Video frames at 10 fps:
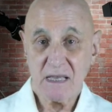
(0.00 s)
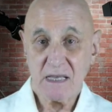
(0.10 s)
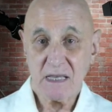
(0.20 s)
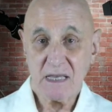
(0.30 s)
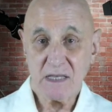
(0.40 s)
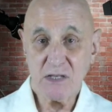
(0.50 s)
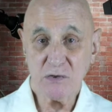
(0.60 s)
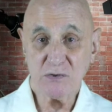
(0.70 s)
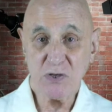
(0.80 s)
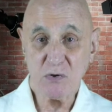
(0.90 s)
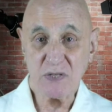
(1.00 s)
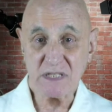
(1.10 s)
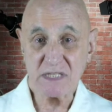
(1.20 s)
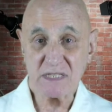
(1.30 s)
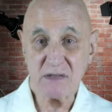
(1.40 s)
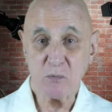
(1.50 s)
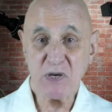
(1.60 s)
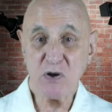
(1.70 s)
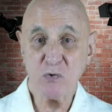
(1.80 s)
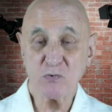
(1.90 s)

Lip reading: You'll notice that we don't